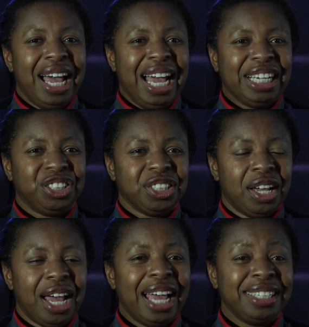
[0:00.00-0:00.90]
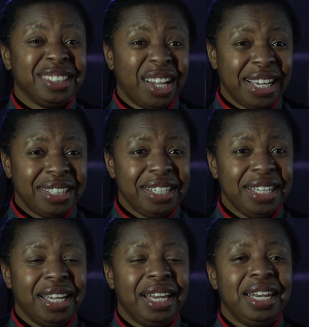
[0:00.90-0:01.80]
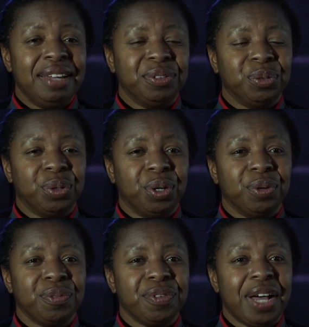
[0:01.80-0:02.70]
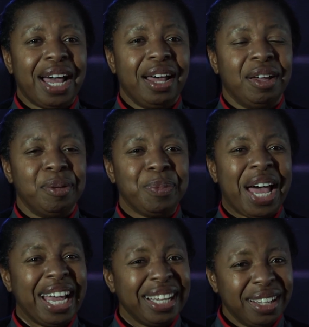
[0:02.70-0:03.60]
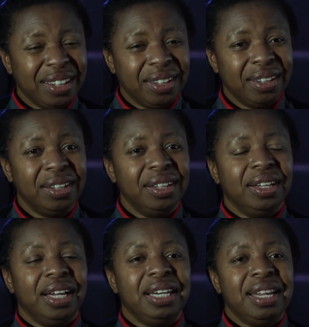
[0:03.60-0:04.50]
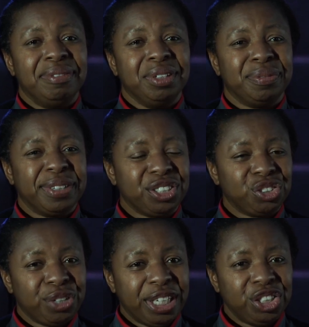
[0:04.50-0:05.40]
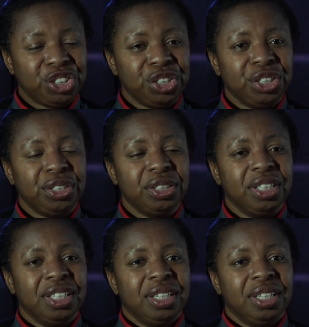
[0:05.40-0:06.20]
anxi anxiety, a level of um, anger, a level of frustration,